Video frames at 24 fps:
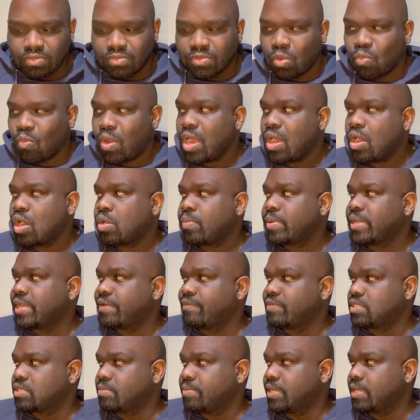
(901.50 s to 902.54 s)
why are we
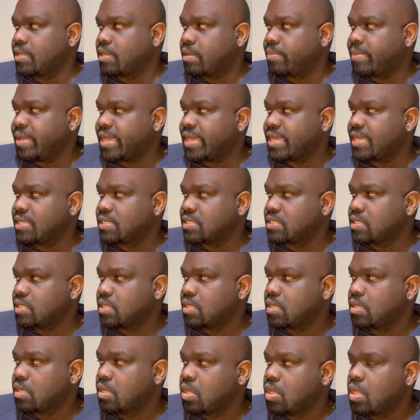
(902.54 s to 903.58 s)
giving Tamika a pass?
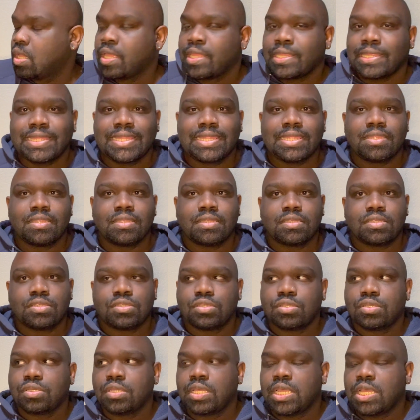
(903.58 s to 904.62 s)

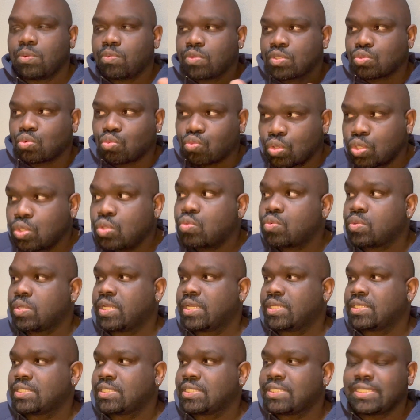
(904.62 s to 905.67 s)
It was
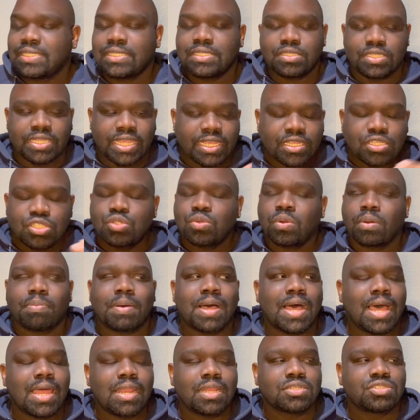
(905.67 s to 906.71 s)
rudeness. Yes, you
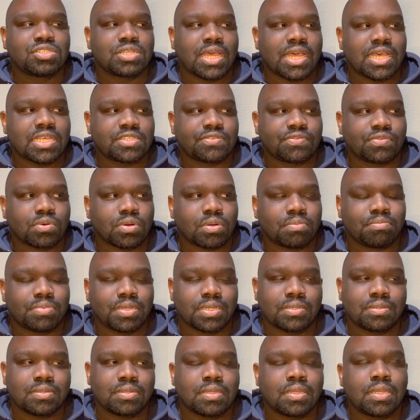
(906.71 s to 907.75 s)
apologized for it,
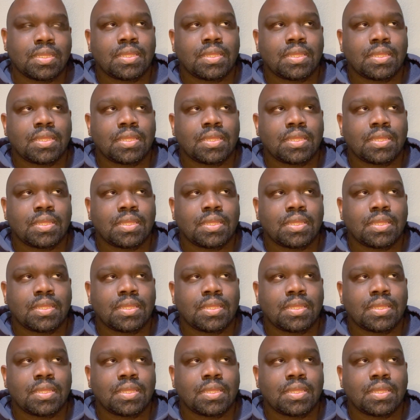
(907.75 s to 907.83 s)
but